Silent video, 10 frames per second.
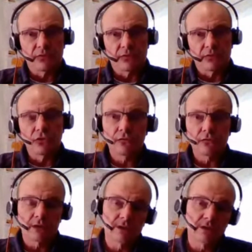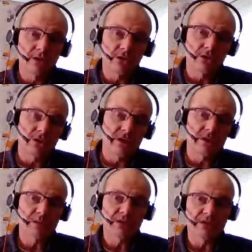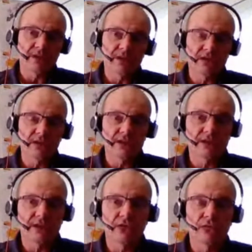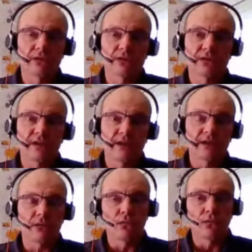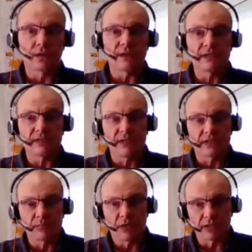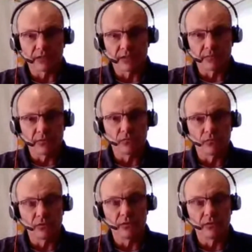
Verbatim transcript: The goal for today's presentation is that you understand what is a smart attachment.